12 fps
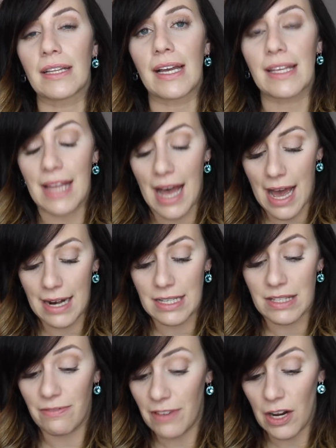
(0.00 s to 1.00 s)
like that.
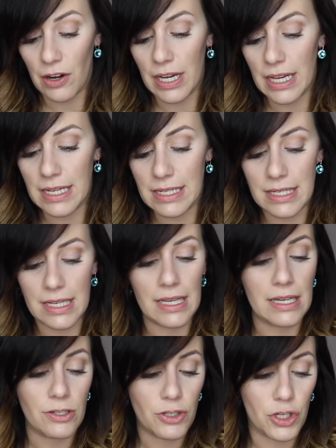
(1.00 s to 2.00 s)
It's very
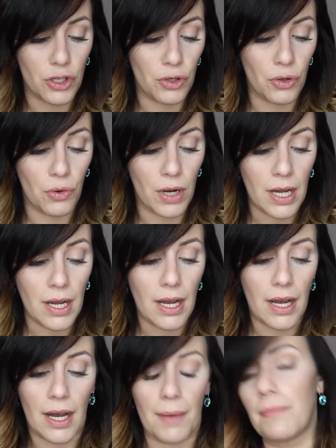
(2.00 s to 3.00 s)
easy to
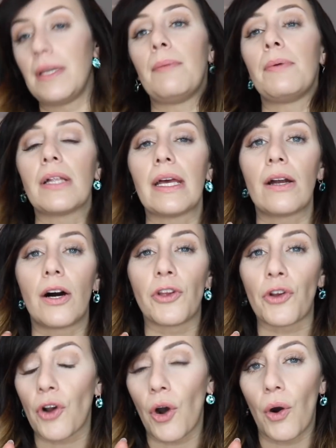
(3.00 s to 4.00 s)
manipulate
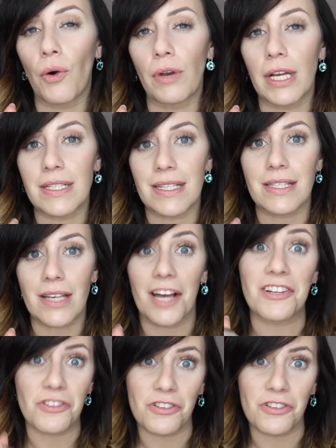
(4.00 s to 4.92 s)
on your own and to size